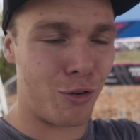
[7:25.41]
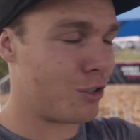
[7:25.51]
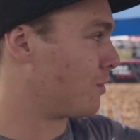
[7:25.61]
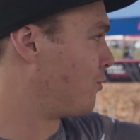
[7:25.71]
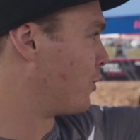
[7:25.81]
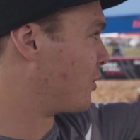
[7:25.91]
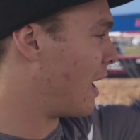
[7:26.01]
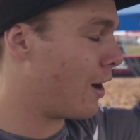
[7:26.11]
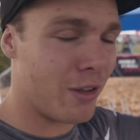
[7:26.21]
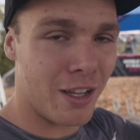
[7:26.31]
for the for the
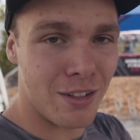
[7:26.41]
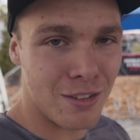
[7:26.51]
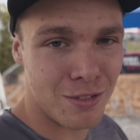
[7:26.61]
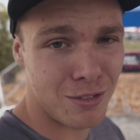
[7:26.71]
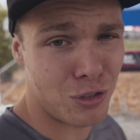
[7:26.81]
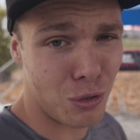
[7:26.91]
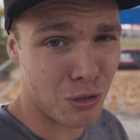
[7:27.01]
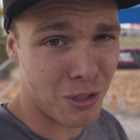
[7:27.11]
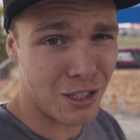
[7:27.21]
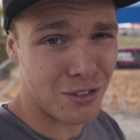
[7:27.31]
crowd and stoke
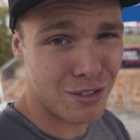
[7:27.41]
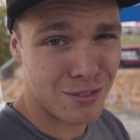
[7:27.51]
some kids.